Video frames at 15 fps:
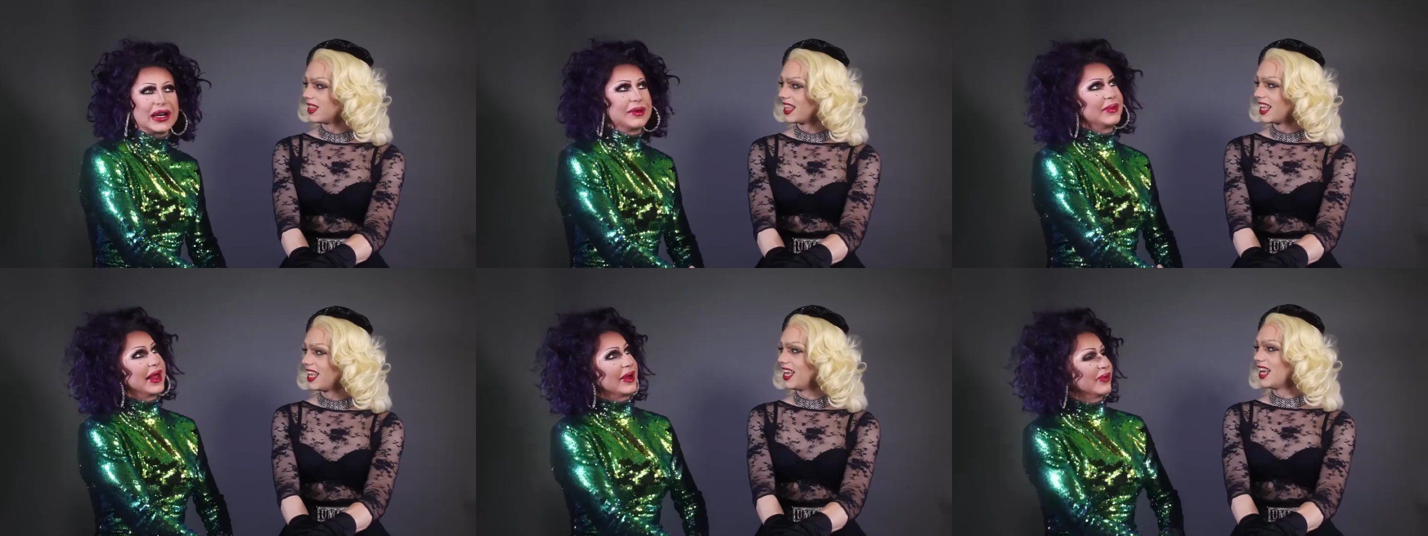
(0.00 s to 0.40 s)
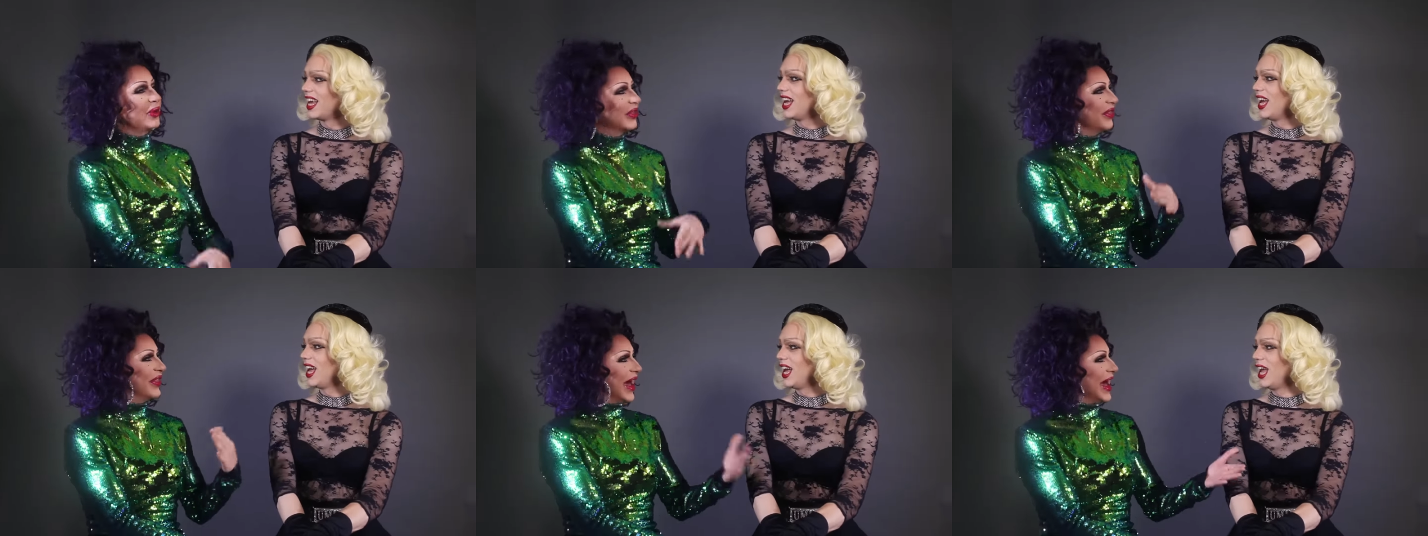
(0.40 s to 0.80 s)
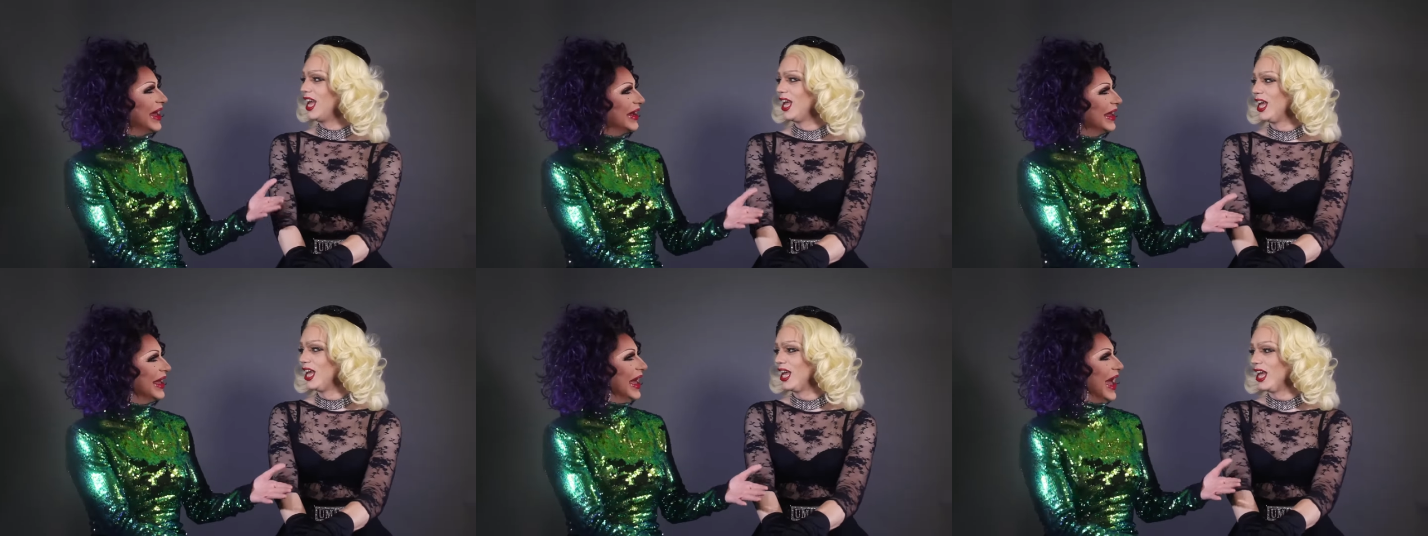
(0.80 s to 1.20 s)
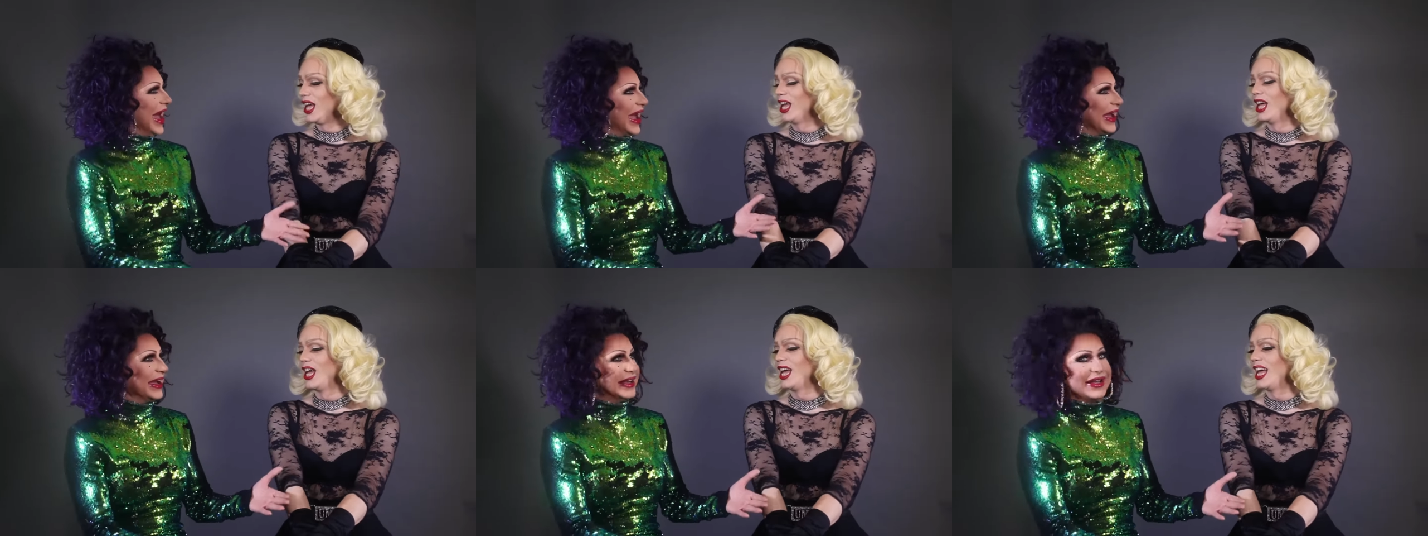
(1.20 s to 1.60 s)
Speaker 1: And I'm like, well, that,
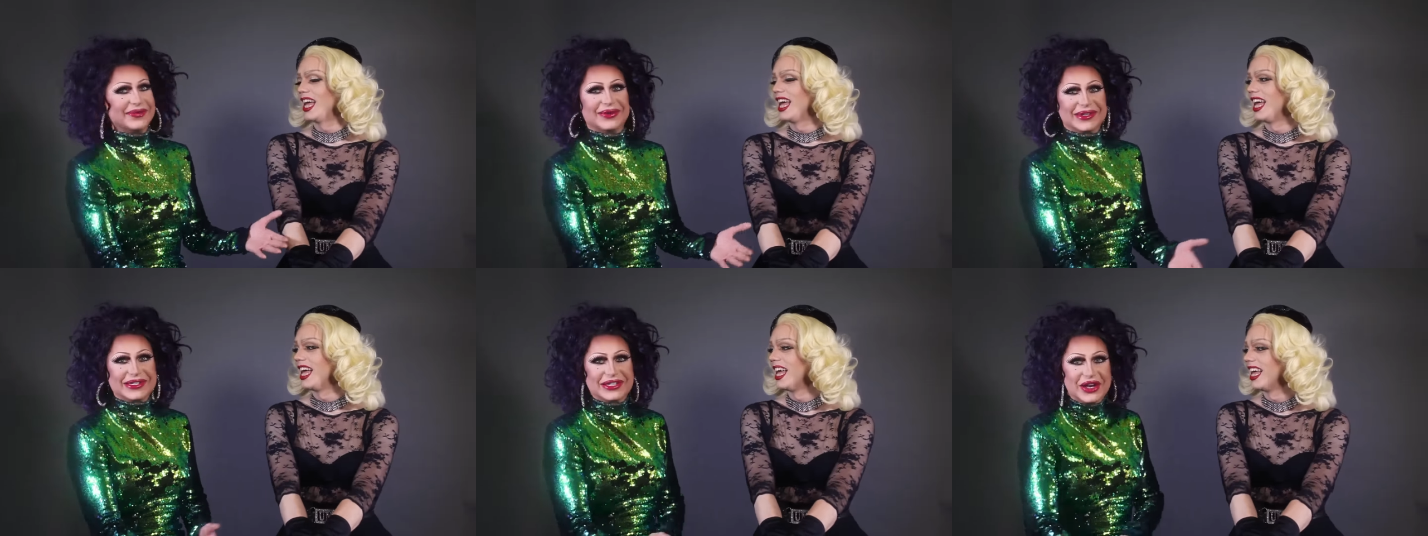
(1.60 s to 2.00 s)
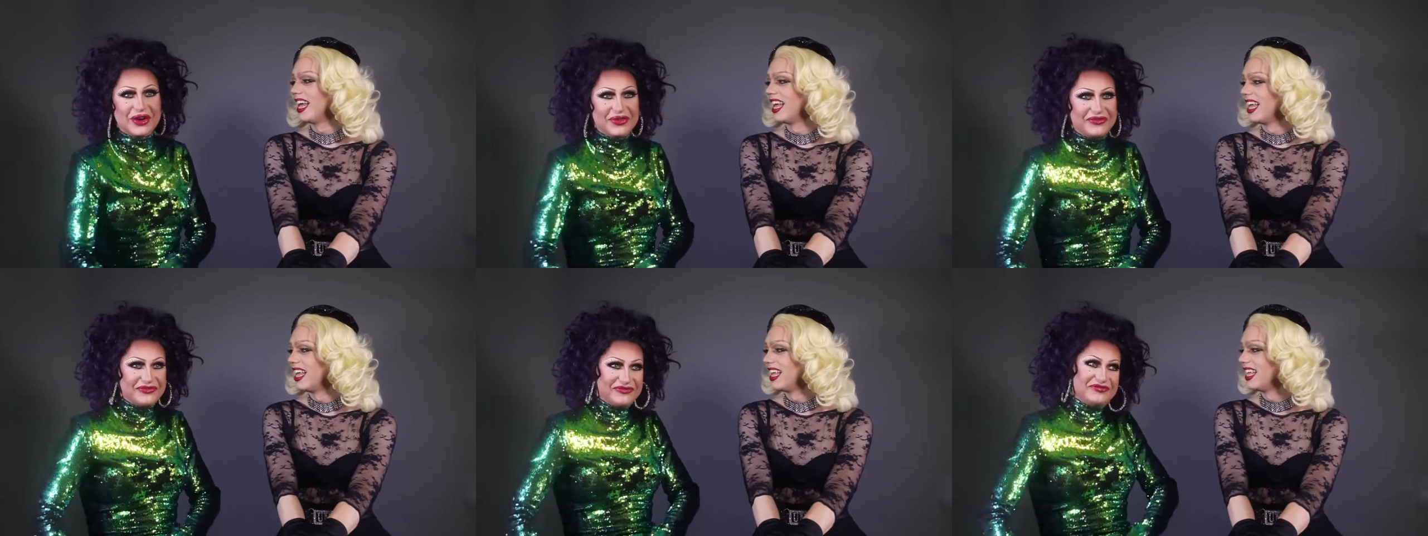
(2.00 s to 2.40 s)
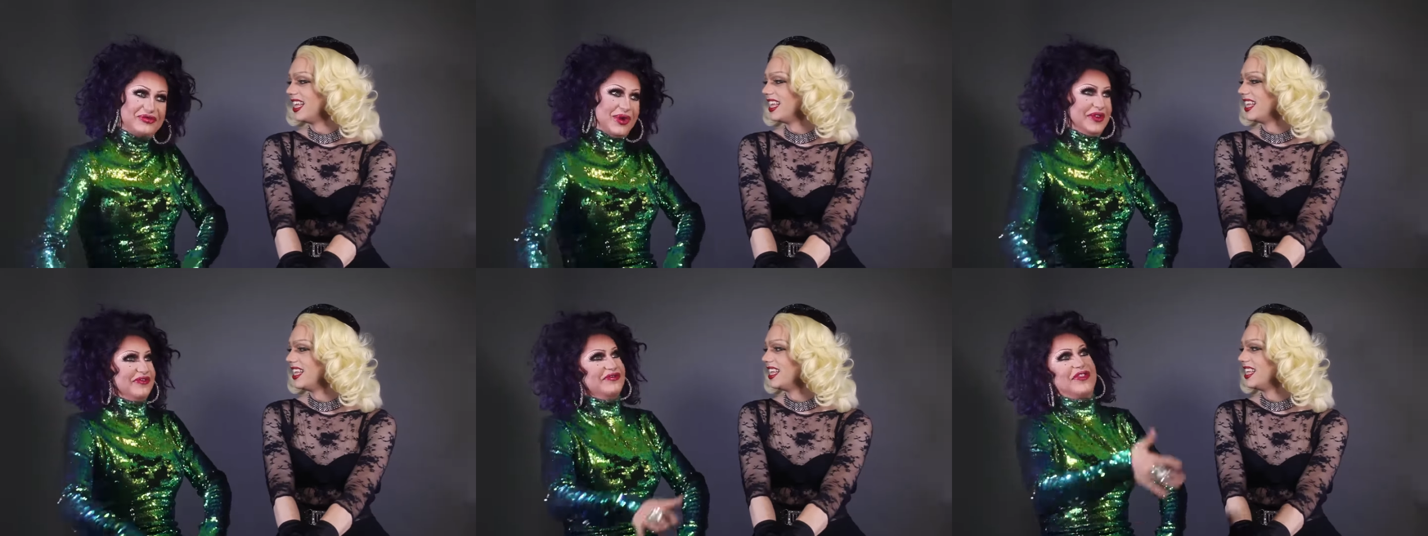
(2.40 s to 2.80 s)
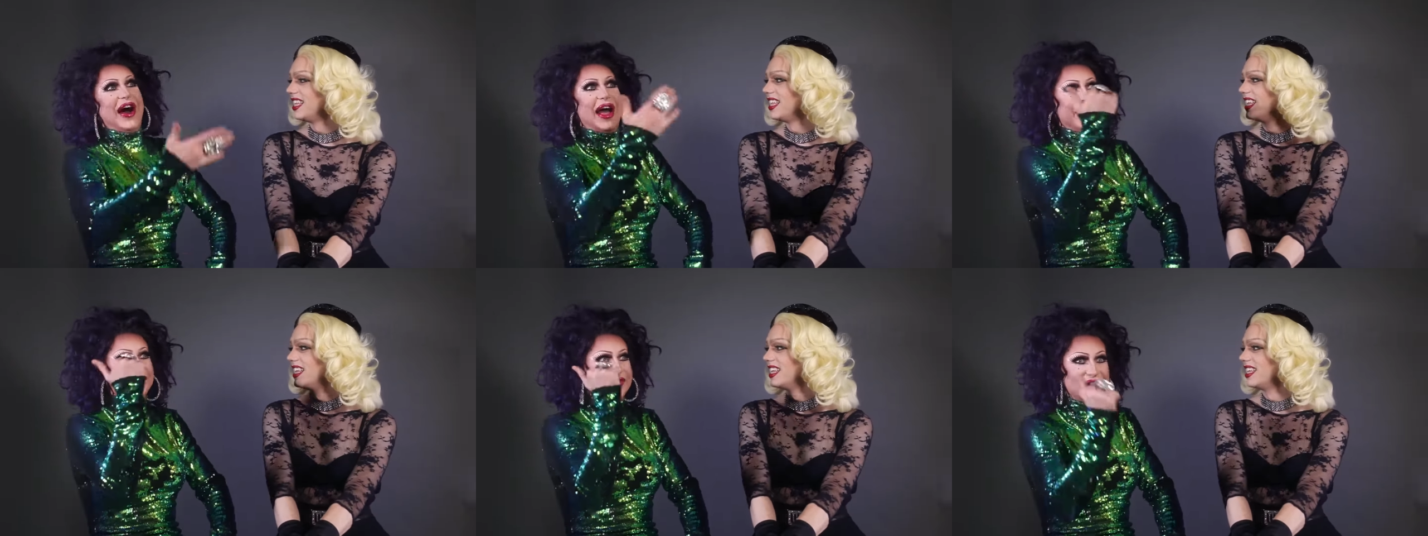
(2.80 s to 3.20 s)
and it was, you know, what,
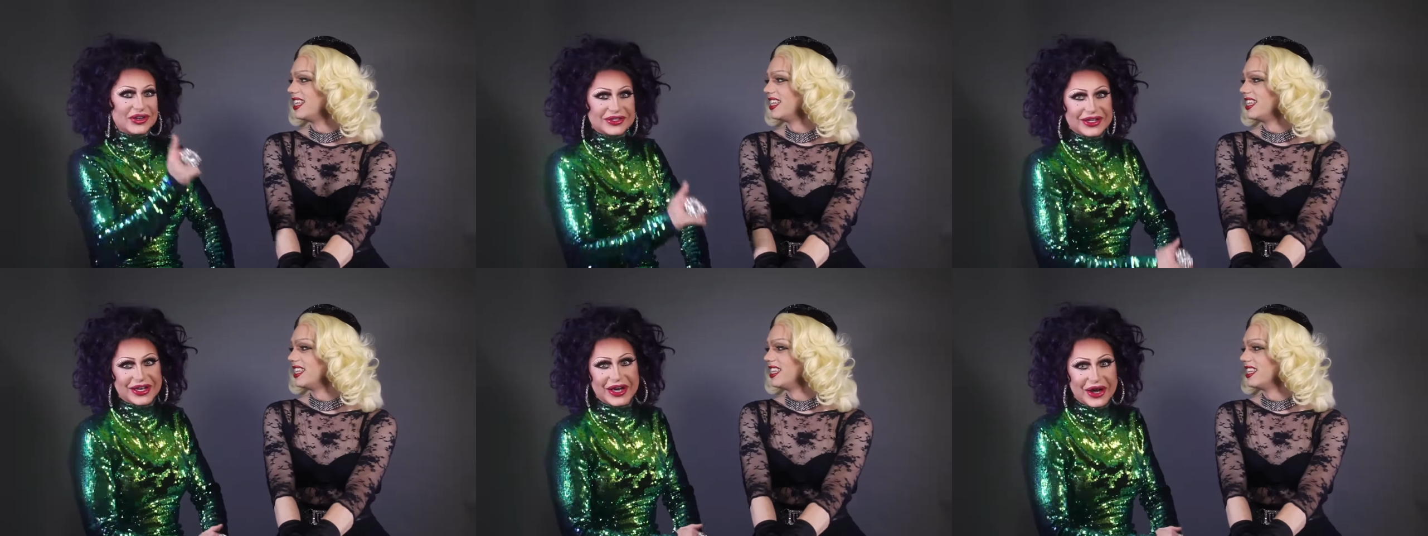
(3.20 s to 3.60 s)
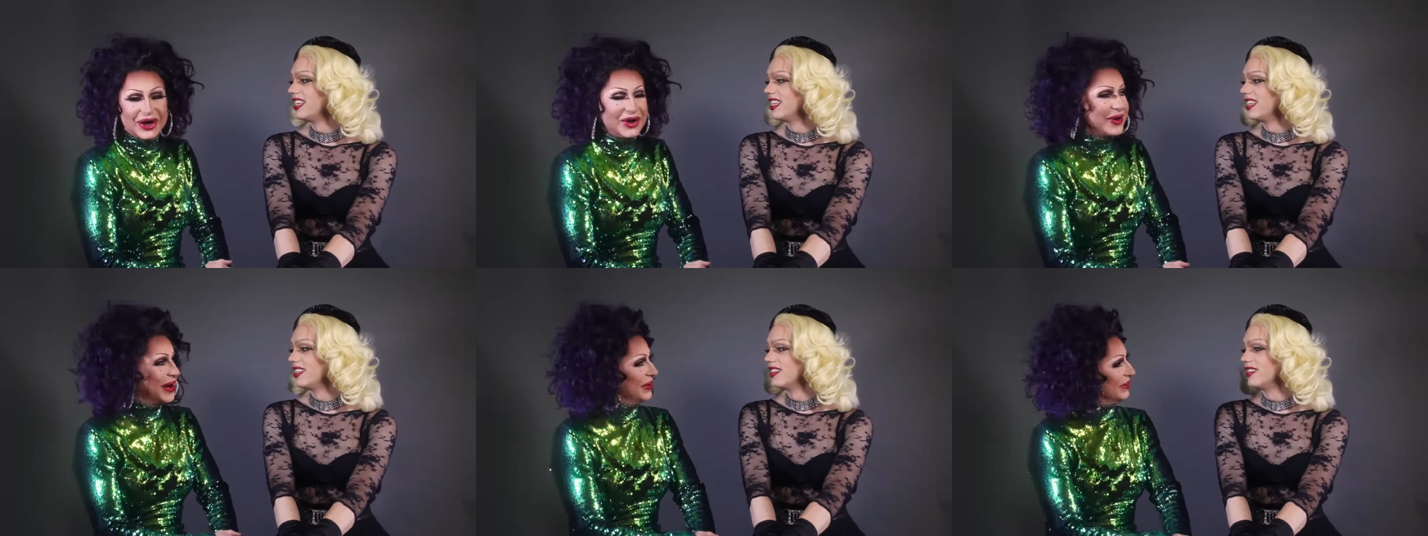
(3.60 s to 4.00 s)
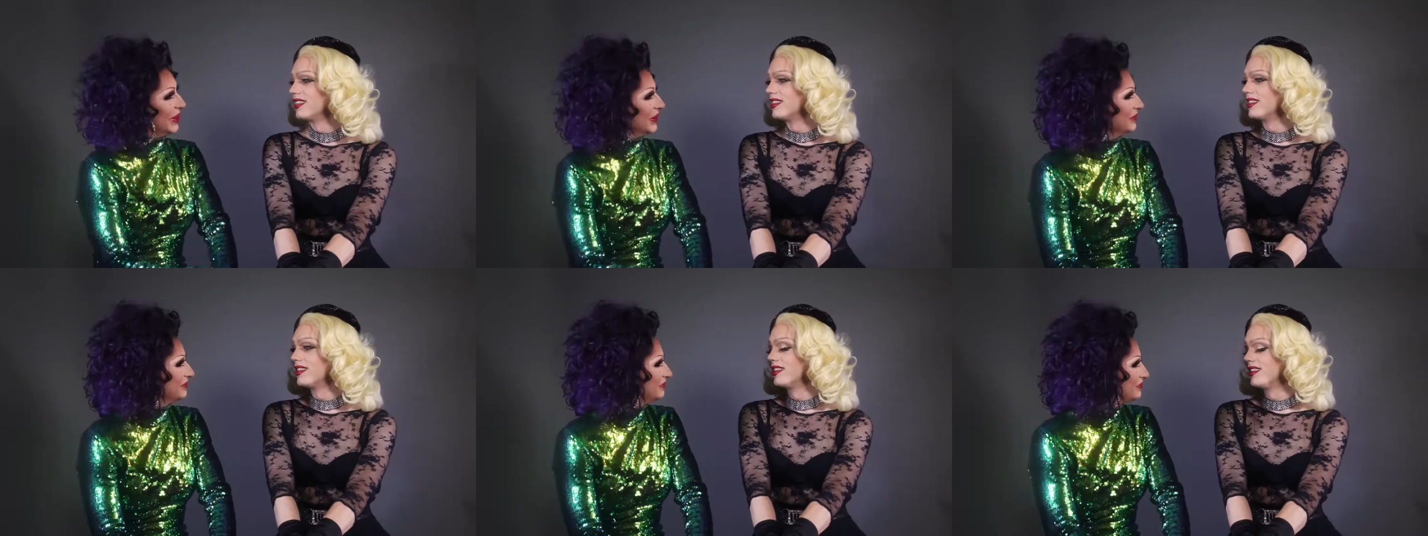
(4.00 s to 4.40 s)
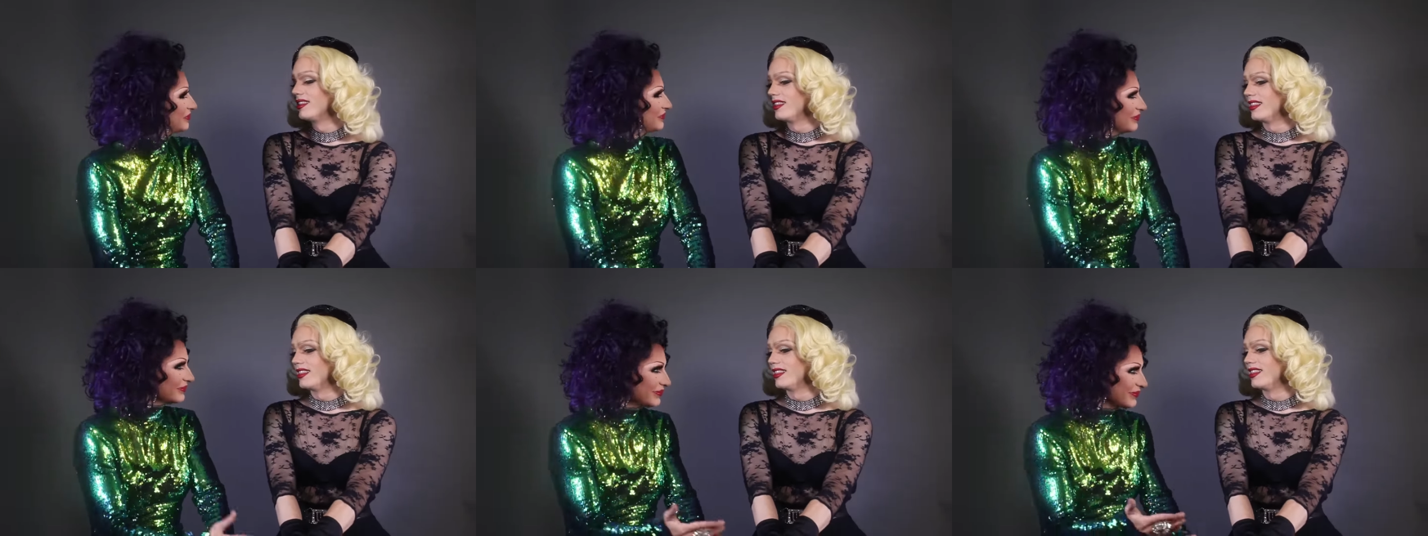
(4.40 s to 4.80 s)
five years ago? I mean.
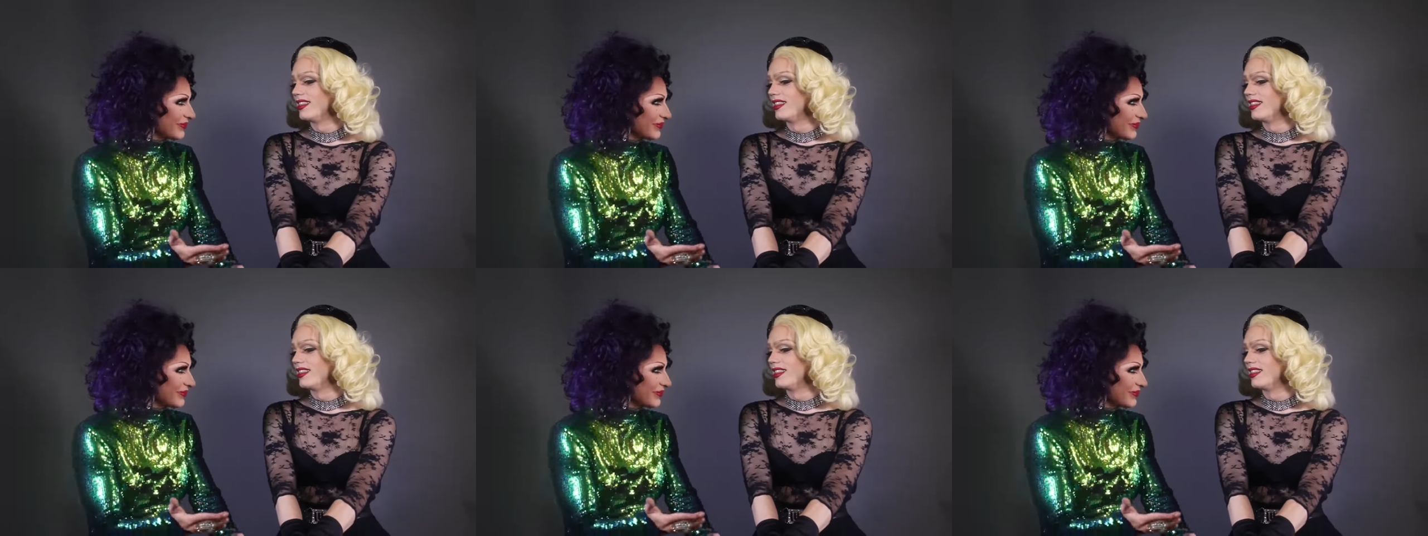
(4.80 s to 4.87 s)
Mm-hmm.